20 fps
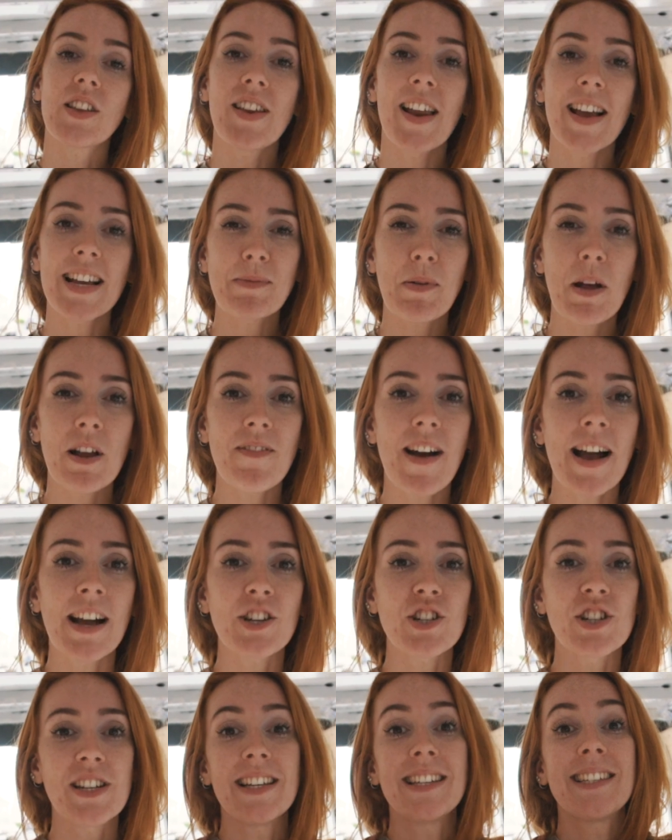The next plan of
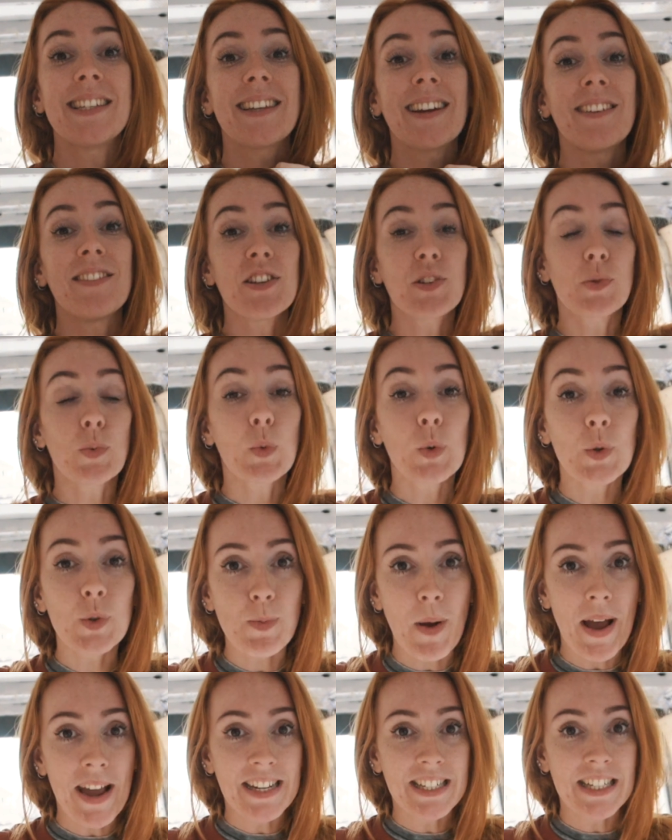action is to get these
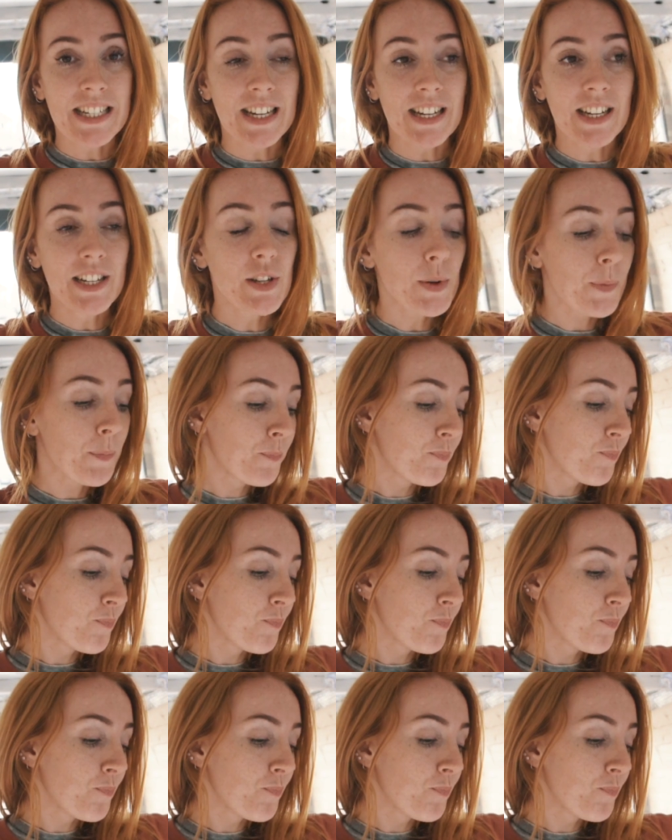walls painted.